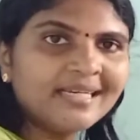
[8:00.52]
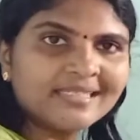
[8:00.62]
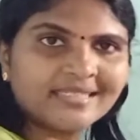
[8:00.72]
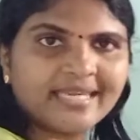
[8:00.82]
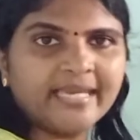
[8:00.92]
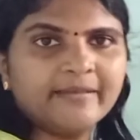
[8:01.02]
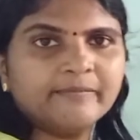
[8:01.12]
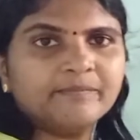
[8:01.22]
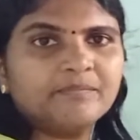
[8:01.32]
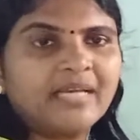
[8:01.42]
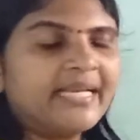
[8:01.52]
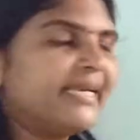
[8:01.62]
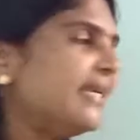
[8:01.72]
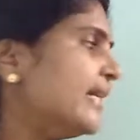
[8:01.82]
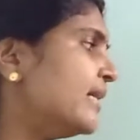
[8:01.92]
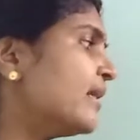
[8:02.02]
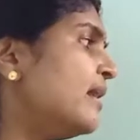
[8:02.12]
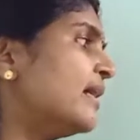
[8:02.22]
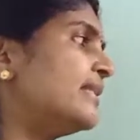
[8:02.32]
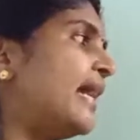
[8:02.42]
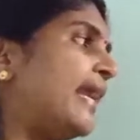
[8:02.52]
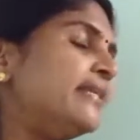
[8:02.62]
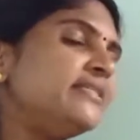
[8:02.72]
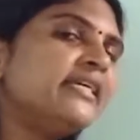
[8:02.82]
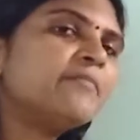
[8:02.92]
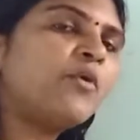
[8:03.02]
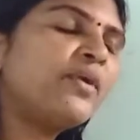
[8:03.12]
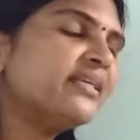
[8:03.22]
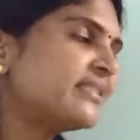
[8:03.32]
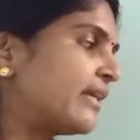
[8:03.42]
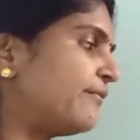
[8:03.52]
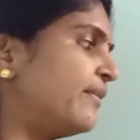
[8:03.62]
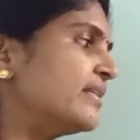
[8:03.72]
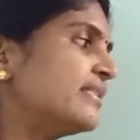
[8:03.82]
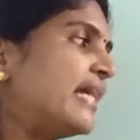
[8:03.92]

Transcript: skin. And here the entire body surface